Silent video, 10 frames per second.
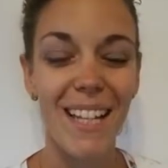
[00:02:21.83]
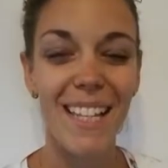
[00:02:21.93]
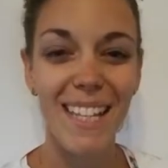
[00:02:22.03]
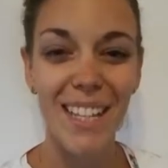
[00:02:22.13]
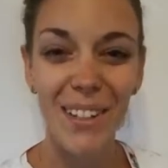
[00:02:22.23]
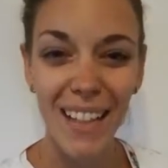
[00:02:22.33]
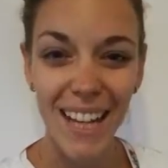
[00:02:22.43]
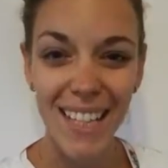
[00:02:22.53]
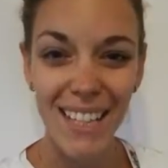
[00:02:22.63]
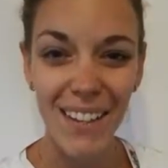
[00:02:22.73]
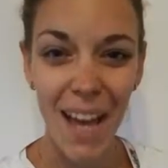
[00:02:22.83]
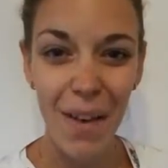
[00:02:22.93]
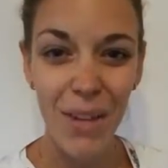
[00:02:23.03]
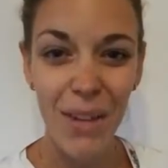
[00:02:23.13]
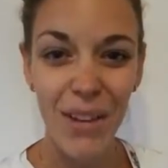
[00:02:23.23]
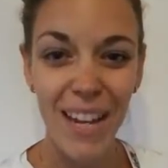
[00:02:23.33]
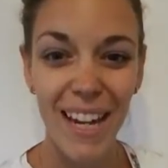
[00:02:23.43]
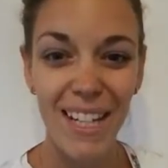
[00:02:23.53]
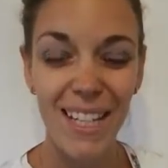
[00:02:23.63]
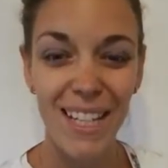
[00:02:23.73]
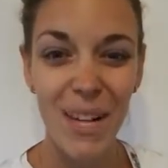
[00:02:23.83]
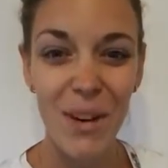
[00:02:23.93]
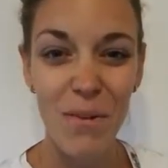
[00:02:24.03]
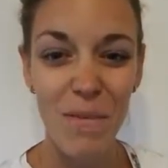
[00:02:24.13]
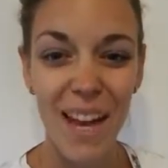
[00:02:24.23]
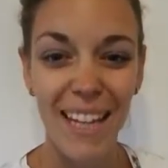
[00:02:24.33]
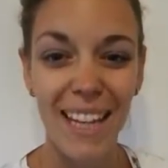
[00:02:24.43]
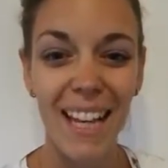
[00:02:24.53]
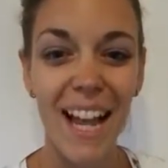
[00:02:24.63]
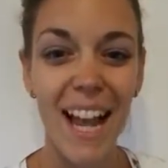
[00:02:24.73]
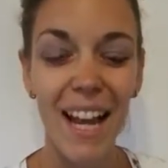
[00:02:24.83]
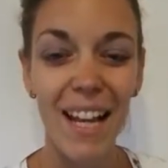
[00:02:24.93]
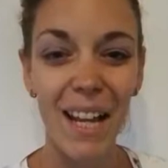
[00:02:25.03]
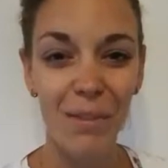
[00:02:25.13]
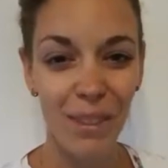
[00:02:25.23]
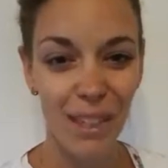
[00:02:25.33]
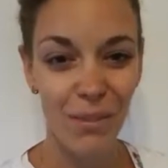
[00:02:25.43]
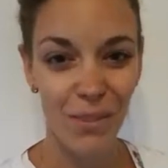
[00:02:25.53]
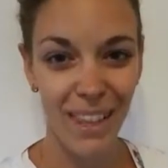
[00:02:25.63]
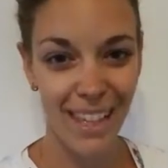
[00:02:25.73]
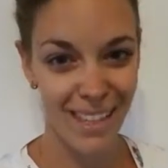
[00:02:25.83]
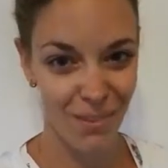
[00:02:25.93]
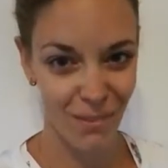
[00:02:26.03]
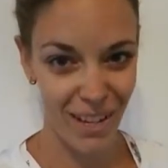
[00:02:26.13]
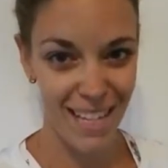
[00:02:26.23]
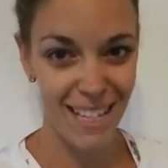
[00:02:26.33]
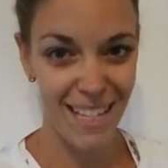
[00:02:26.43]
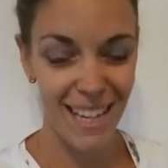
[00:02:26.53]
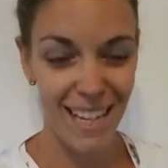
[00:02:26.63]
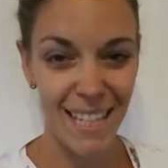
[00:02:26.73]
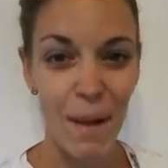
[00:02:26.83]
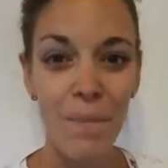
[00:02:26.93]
It's so nice to have you here. So many lovely little faces.